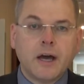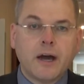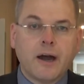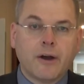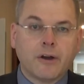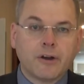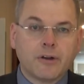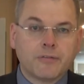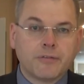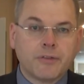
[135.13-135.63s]

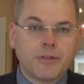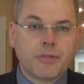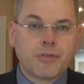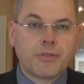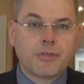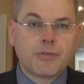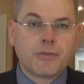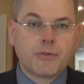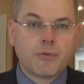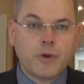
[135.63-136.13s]
out of the
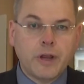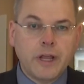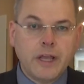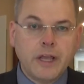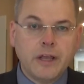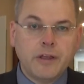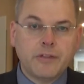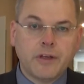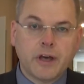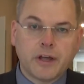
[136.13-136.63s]

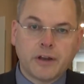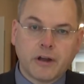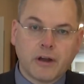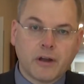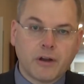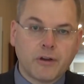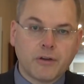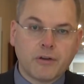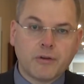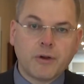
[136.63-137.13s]
3 that
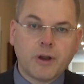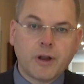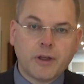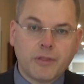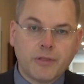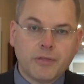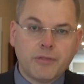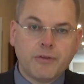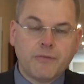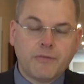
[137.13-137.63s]
are
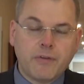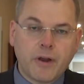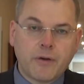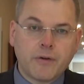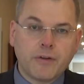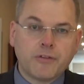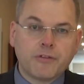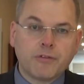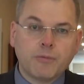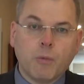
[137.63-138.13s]
the
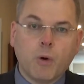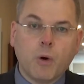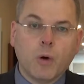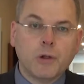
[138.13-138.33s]
very small